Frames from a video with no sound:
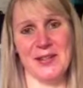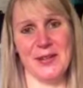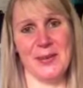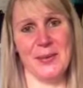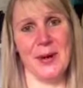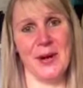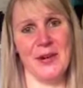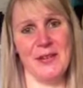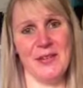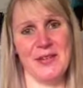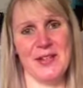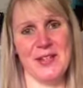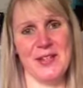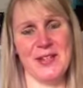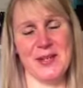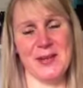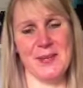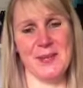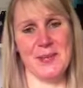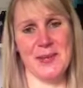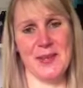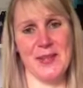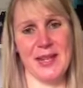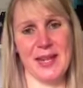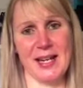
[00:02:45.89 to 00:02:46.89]
offer
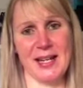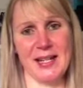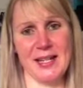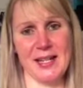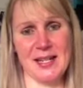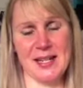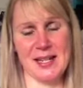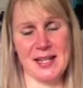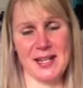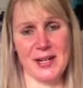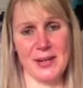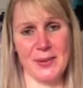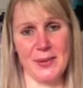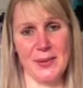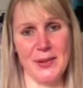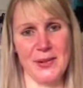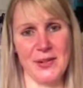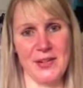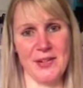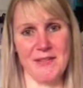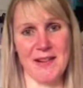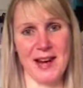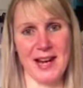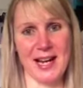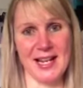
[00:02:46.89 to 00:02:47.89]
something to
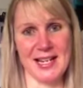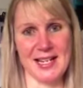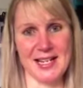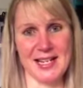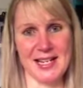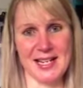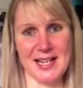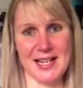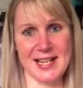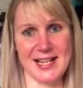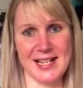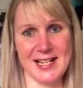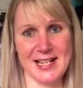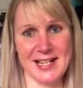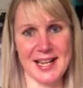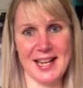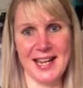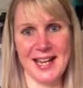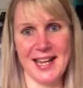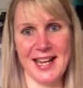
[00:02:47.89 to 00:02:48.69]
other writers